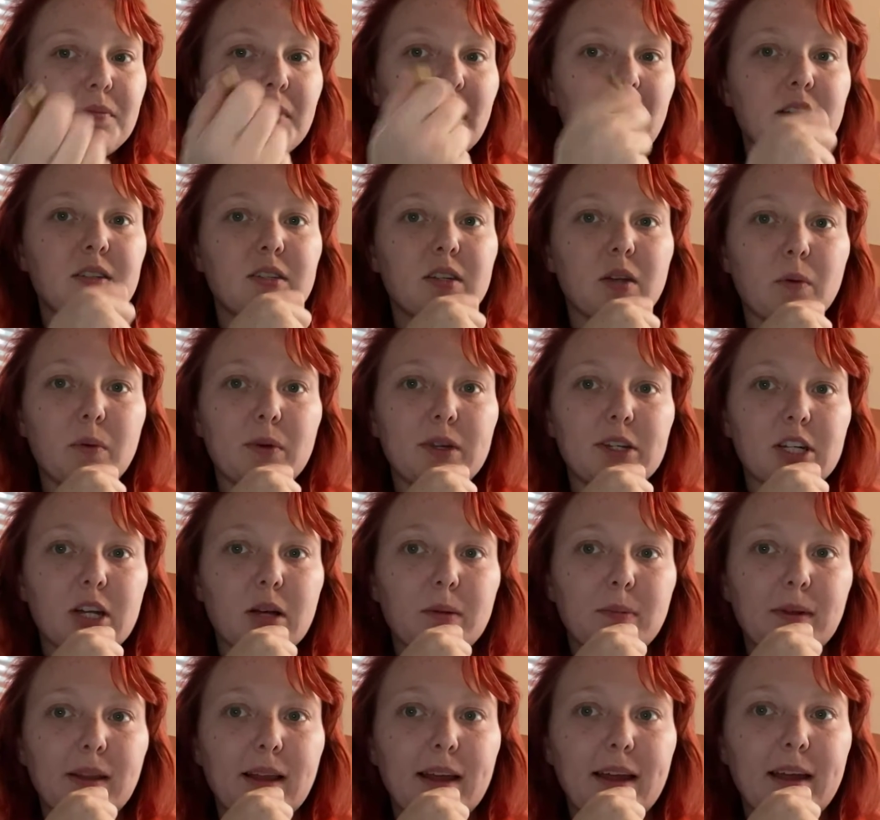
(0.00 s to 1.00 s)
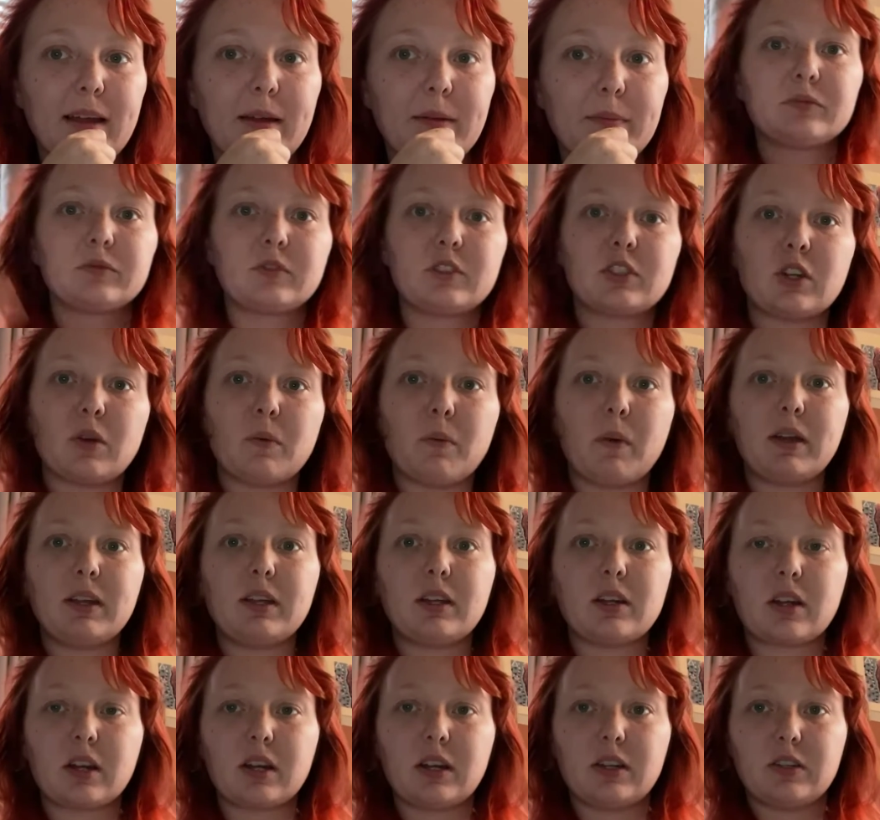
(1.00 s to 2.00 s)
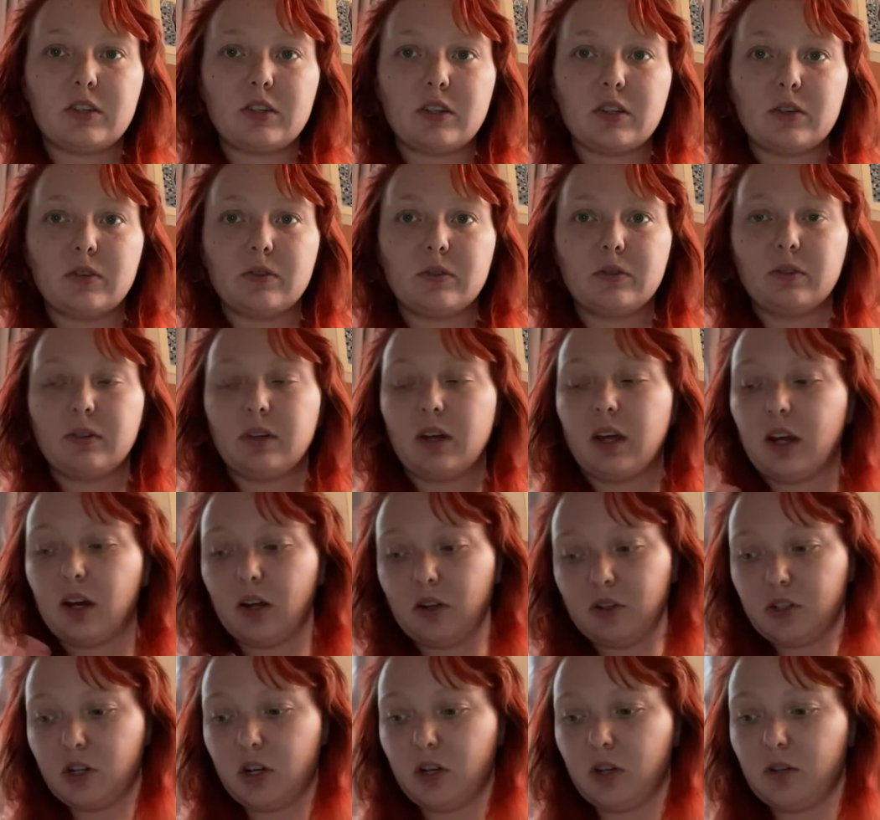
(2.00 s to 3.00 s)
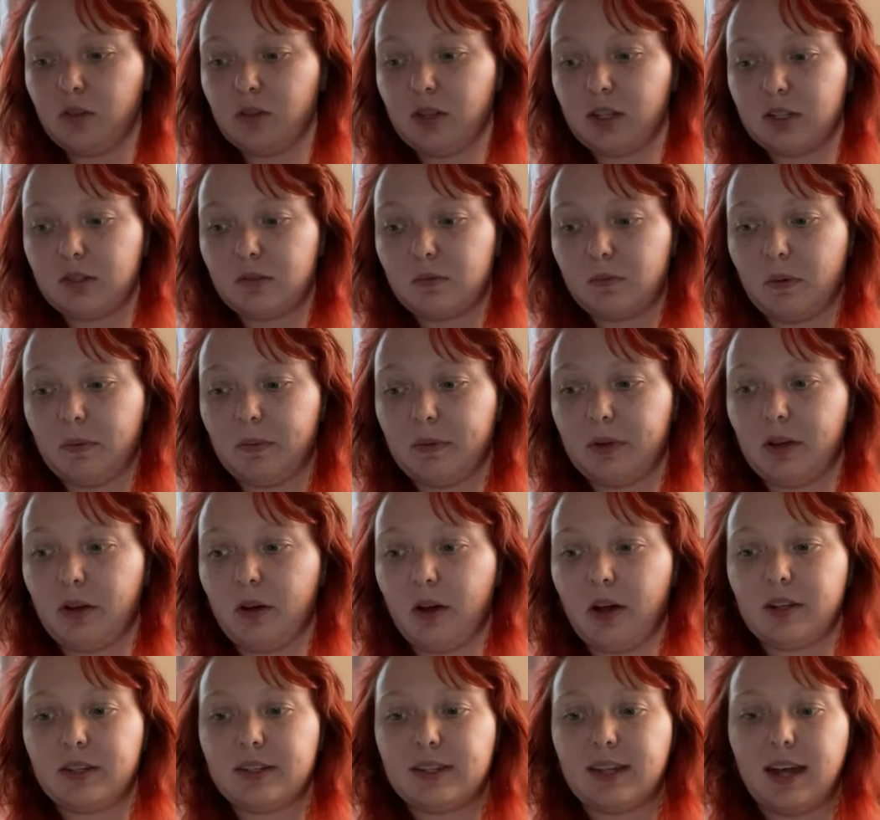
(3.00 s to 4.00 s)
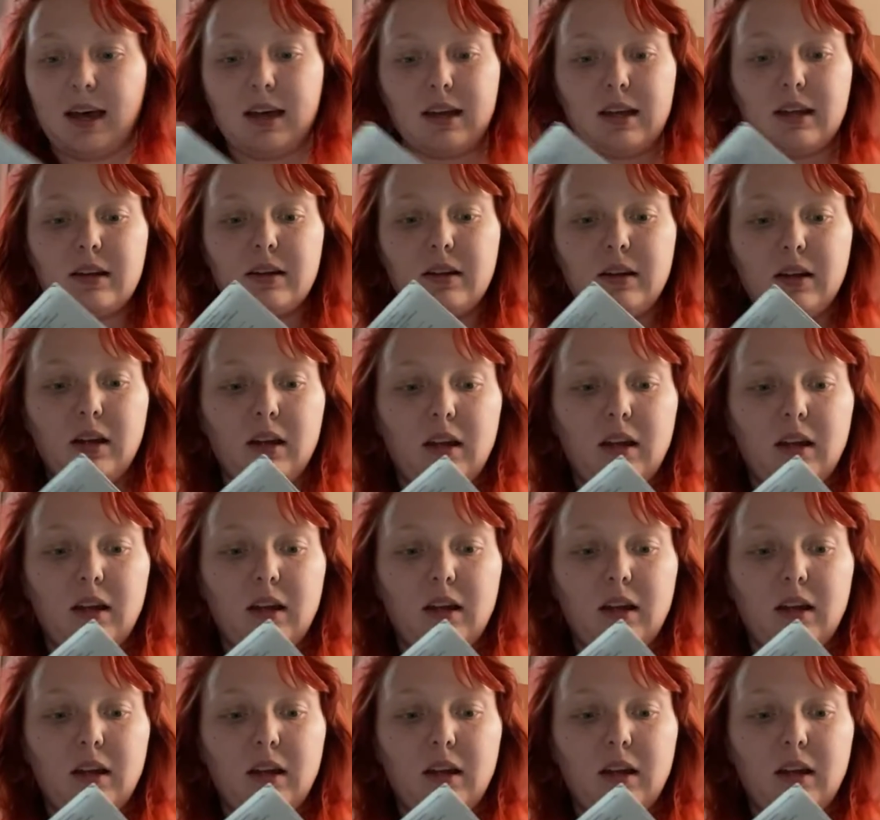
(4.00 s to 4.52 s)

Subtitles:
So we shall play. So what you're going to do, and I'll show you this when we go outside,